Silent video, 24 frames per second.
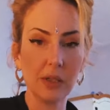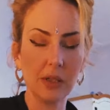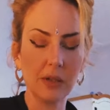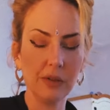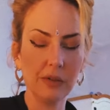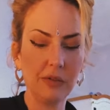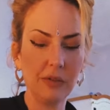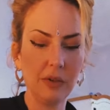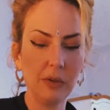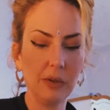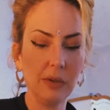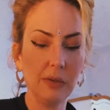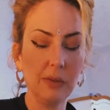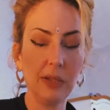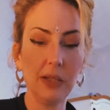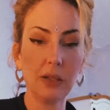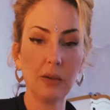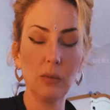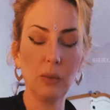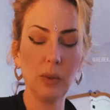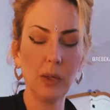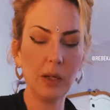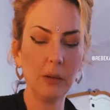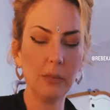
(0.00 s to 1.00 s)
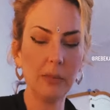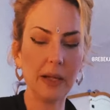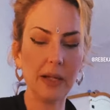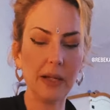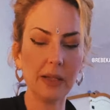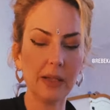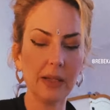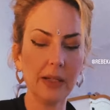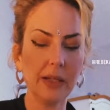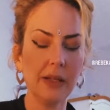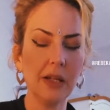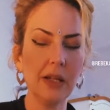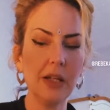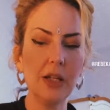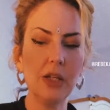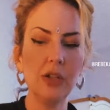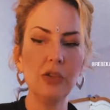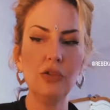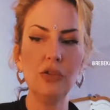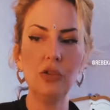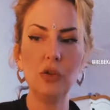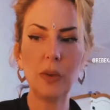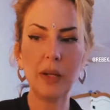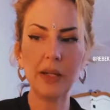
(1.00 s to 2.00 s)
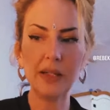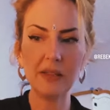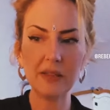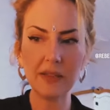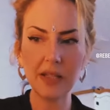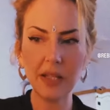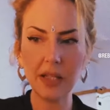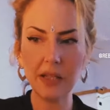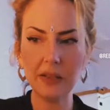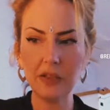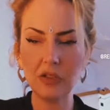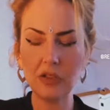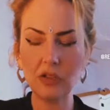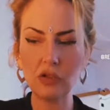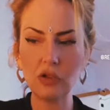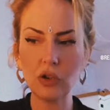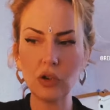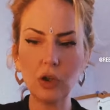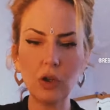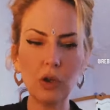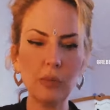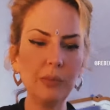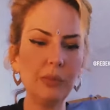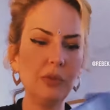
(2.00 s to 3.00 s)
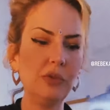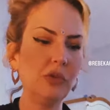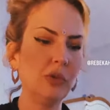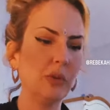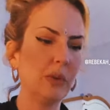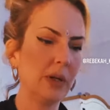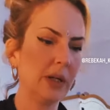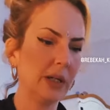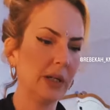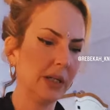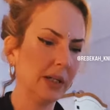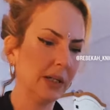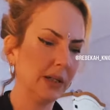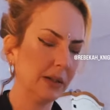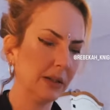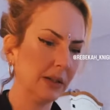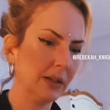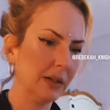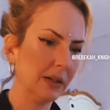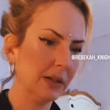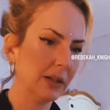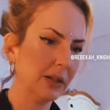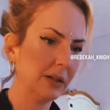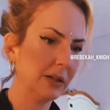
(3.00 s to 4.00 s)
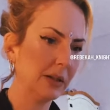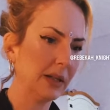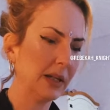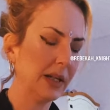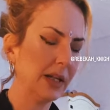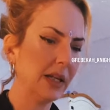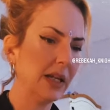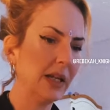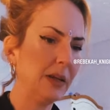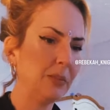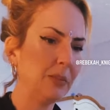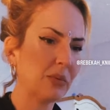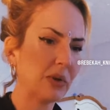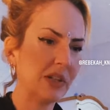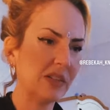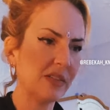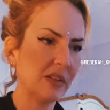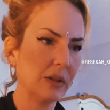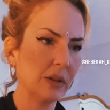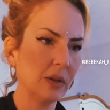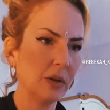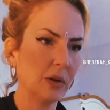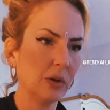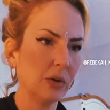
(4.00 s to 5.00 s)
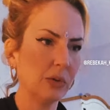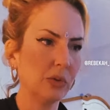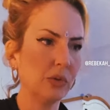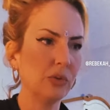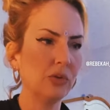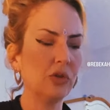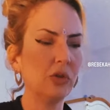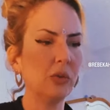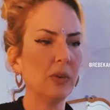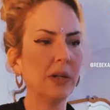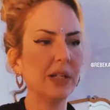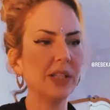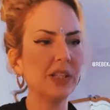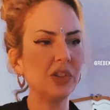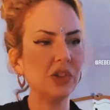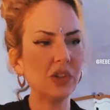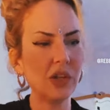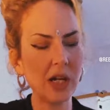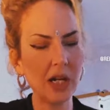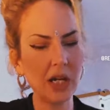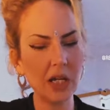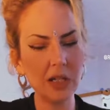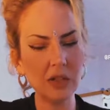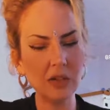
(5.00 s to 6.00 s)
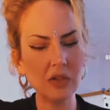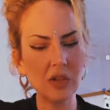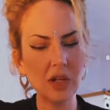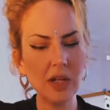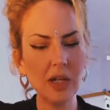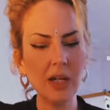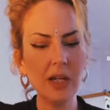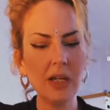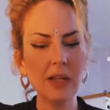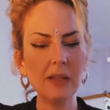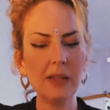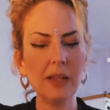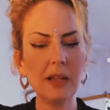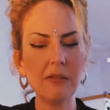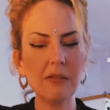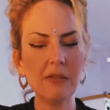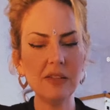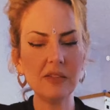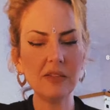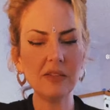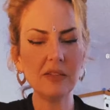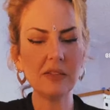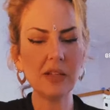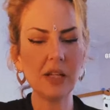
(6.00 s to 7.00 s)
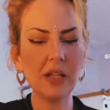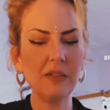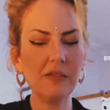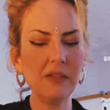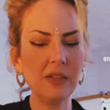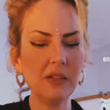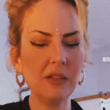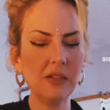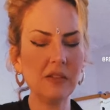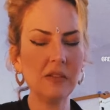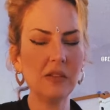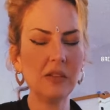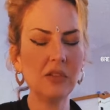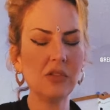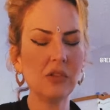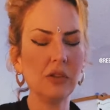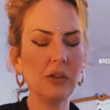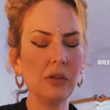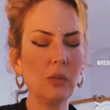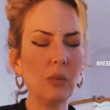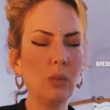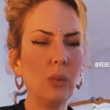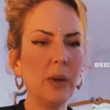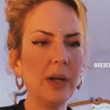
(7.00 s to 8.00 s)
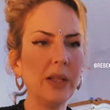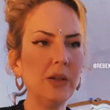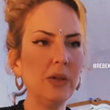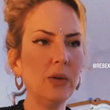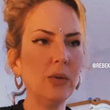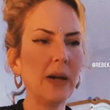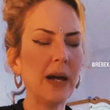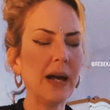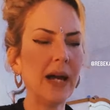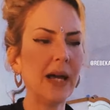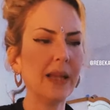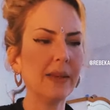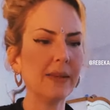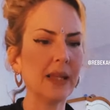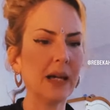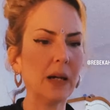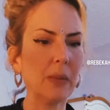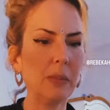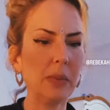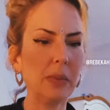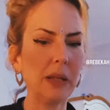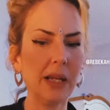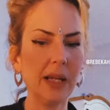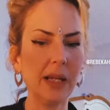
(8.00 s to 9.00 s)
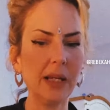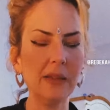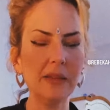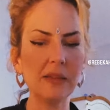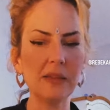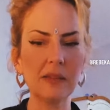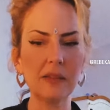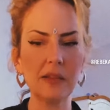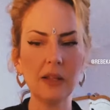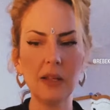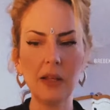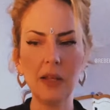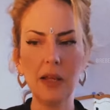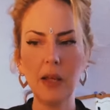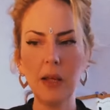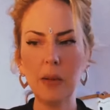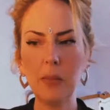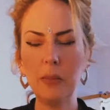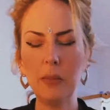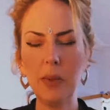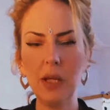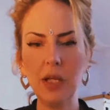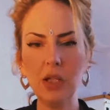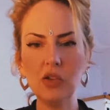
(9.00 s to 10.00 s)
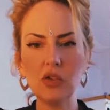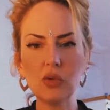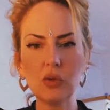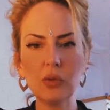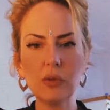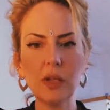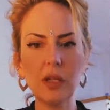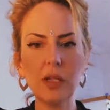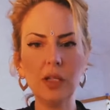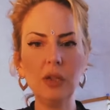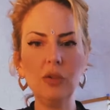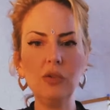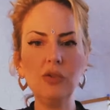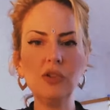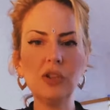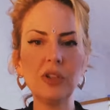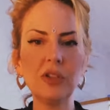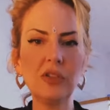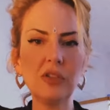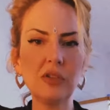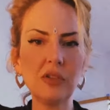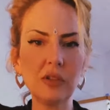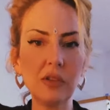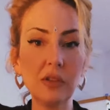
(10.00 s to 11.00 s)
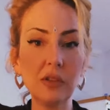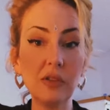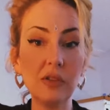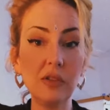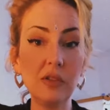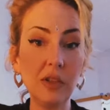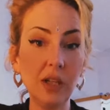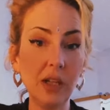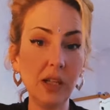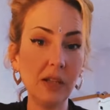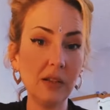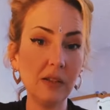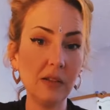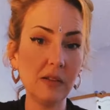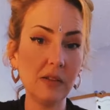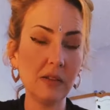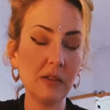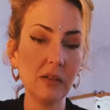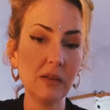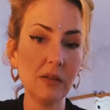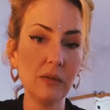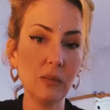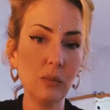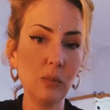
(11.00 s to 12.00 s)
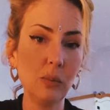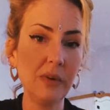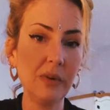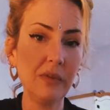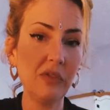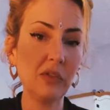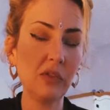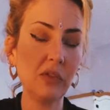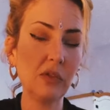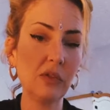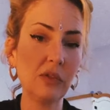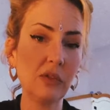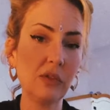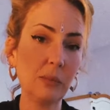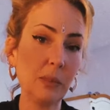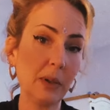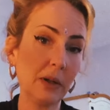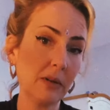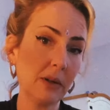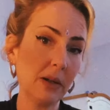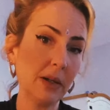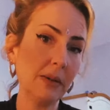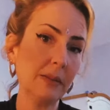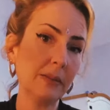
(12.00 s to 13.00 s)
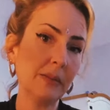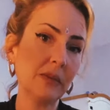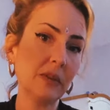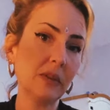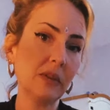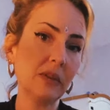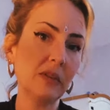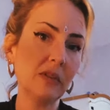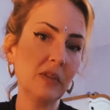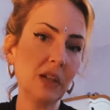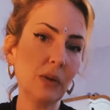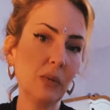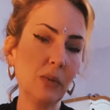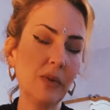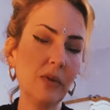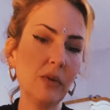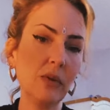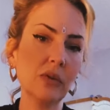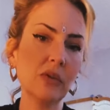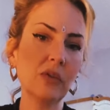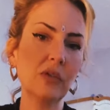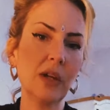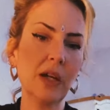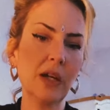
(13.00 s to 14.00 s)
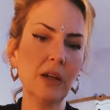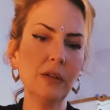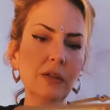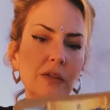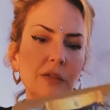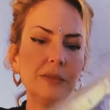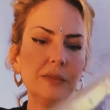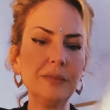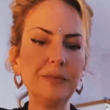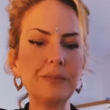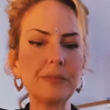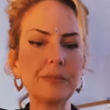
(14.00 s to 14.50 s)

uh, a, few, a little while back. Like, do I stay at this job? Do I uh, keep pressing on, or do I change? There is a state of indecision. When you're at that place, make sure that you just sit with spirit, sit with yourself,